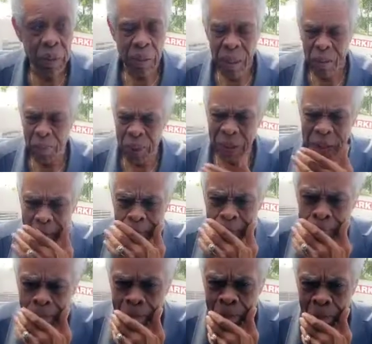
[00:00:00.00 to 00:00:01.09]
St. Peter said,
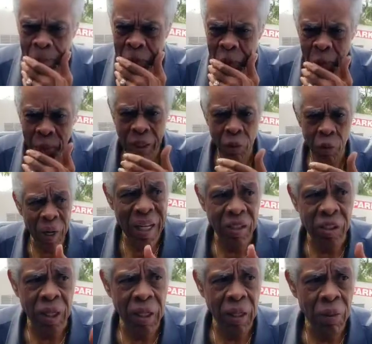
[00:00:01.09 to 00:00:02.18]
hmm, you better go
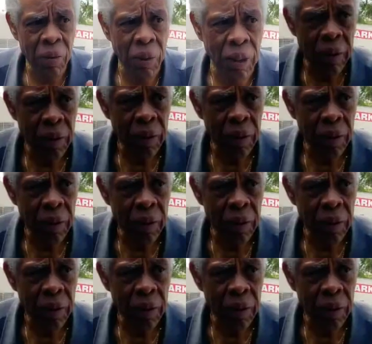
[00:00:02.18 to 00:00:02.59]
ask the Lord.